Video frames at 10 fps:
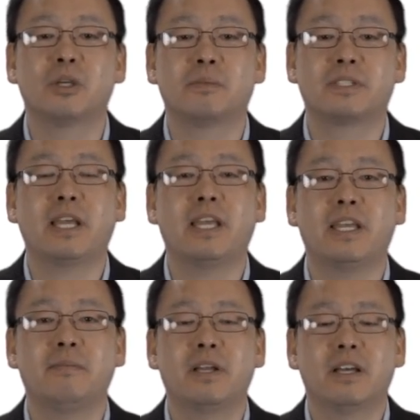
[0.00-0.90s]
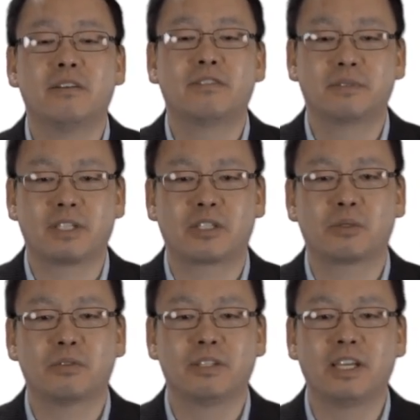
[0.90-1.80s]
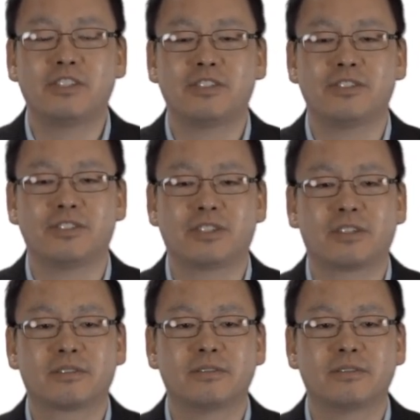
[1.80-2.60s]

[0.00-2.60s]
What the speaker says: abstain from sexual relations.